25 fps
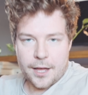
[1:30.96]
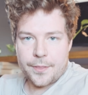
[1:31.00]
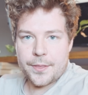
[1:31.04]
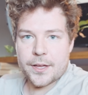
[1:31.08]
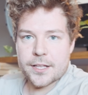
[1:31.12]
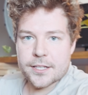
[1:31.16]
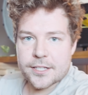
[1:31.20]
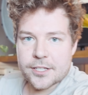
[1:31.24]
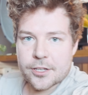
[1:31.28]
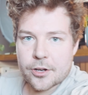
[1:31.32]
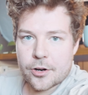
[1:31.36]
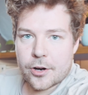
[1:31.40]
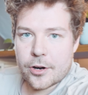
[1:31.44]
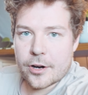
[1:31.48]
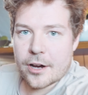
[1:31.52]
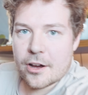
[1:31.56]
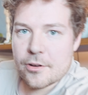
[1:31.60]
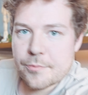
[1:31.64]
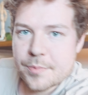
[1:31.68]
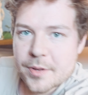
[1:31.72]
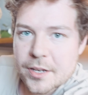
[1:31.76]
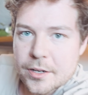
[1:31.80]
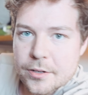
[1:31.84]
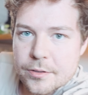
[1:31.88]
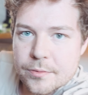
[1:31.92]
And then so I've
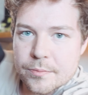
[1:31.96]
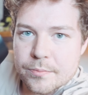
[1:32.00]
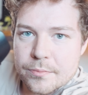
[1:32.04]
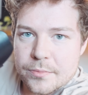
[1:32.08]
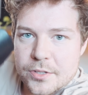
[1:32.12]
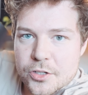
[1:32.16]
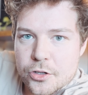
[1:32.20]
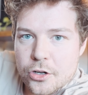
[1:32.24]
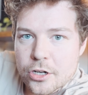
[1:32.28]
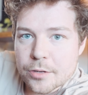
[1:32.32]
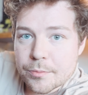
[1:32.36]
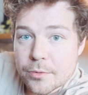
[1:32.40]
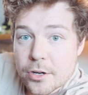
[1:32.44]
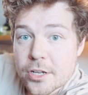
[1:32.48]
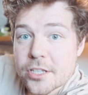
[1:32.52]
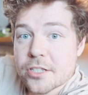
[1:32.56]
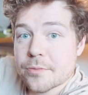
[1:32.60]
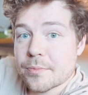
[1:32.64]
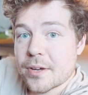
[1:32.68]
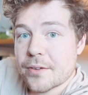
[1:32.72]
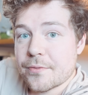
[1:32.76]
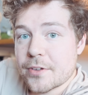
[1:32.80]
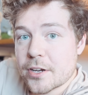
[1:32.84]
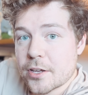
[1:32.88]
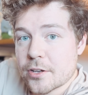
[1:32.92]
been shooting most of
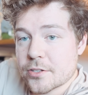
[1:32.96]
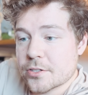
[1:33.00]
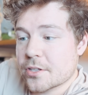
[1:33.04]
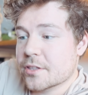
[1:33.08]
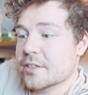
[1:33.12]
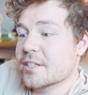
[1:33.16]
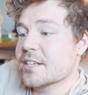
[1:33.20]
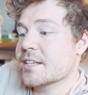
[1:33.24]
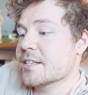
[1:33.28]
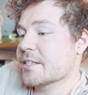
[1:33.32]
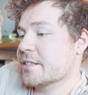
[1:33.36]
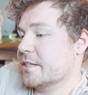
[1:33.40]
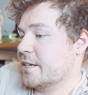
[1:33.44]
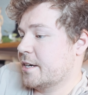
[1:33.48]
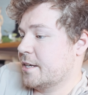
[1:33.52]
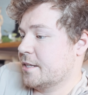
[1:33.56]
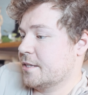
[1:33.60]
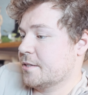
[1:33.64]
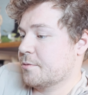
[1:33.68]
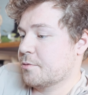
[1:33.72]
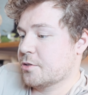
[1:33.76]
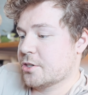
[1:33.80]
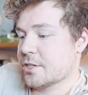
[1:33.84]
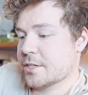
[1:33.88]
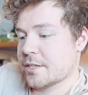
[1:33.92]
my videos on this
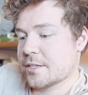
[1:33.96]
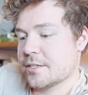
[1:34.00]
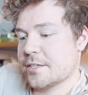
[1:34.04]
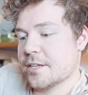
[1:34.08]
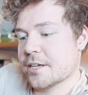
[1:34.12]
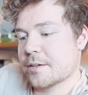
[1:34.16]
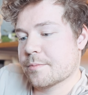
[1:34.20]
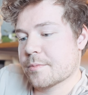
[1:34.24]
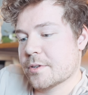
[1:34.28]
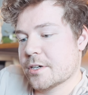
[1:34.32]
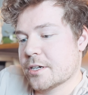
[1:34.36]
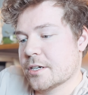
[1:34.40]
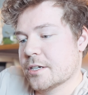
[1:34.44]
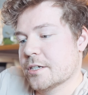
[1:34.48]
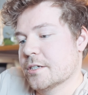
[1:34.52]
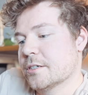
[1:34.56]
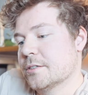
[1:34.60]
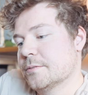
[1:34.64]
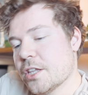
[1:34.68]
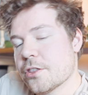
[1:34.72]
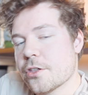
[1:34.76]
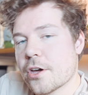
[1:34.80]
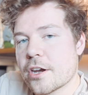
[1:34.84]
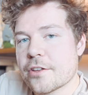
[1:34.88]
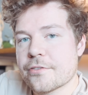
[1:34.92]
lens, which is a Sigma
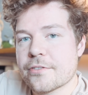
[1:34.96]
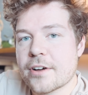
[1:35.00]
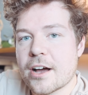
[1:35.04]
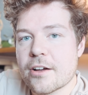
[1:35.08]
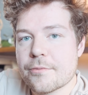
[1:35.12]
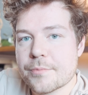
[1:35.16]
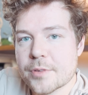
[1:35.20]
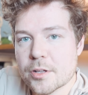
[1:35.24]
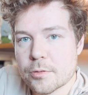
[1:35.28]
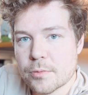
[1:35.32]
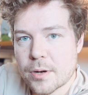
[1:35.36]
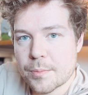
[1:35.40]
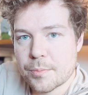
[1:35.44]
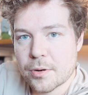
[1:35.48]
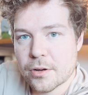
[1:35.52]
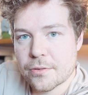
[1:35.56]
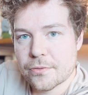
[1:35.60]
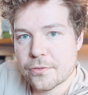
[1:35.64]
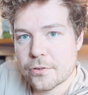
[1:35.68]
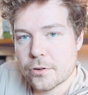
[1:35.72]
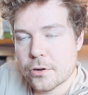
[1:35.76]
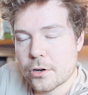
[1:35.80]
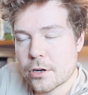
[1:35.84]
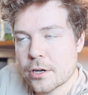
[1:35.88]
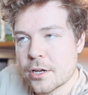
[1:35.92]
thirty-five mil one point
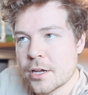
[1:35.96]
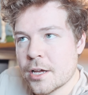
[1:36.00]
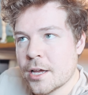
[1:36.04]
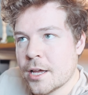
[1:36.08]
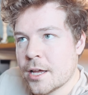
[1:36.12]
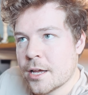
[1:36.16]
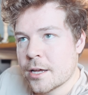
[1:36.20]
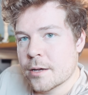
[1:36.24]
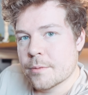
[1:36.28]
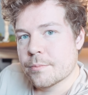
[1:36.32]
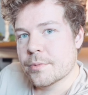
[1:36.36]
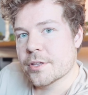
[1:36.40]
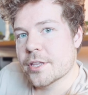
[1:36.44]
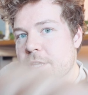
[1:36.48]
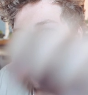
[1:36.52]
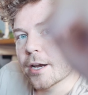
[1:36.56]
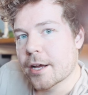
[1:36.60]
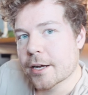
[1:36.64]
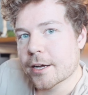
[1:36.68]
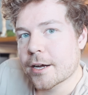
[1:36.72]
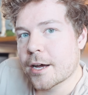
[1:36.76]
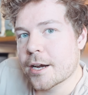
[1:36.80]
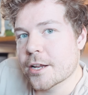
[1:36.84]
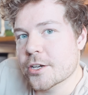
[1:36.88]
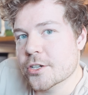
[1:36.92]
four, but then I
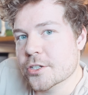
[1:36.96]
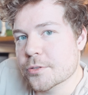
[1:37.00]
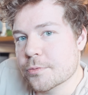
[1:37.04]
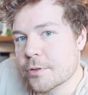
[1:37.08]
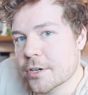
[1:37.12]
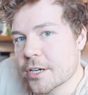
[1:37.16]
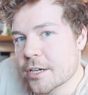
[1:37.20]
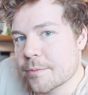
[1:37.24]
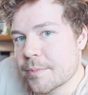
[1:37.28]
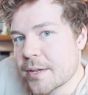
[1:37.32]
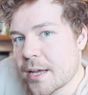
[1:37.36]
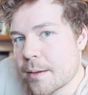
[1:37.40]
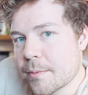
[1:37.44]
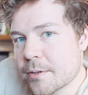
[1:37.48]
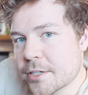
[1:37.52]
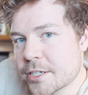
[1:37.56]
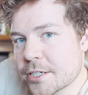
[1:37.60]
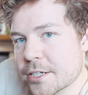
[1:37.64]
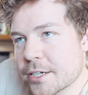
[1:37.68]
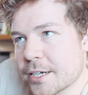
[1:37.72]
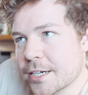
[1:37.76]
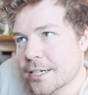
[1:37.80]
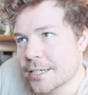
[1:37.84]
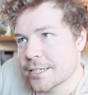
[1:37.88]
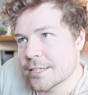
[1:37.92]
kinda just wanted to be able
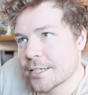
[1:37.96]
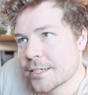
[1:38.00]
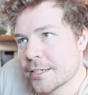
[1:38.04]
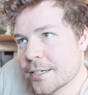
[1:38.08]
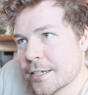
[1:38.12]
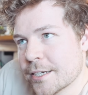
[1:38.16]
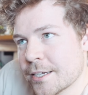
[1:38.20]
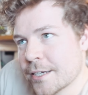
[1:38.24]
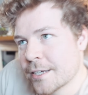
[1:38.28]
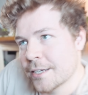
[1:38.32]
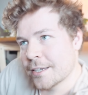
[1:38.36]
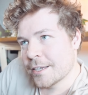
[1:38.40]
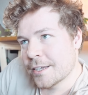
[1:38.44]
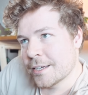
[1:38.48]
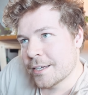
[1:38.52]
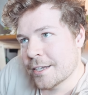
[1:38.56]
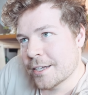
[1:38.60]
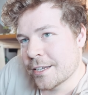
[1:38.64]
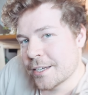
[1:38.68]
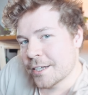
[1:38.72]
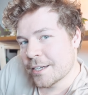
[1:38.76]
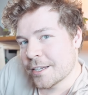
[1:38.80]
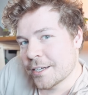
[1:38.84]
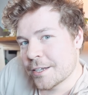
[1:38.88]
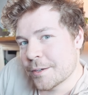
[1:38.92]
to
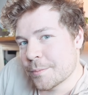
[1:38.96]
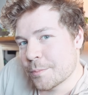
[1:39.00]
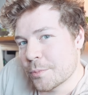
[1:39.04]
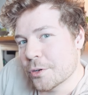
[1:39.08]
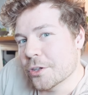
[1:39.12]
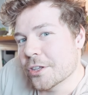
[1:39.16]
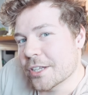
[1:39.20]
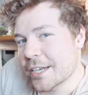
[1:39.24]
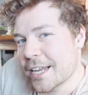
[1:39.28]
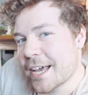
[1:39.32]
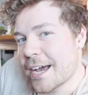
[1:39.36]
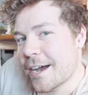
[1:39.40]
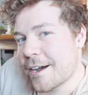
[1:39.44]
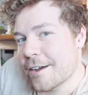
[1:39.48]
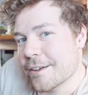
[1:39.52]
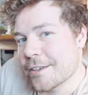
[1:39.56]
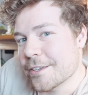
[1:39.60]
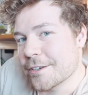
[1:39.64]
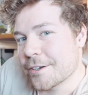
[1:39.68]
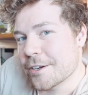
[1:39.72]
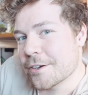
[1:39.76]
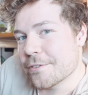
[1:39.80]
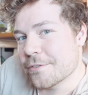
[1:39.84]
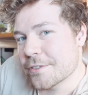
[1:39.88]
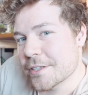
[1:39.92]
pull it out, you
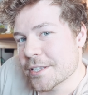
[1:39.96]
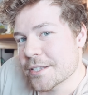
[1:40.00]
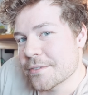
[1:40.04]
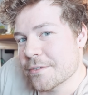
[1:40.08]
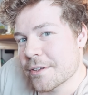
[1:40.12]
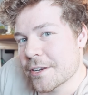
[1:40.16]
know, for this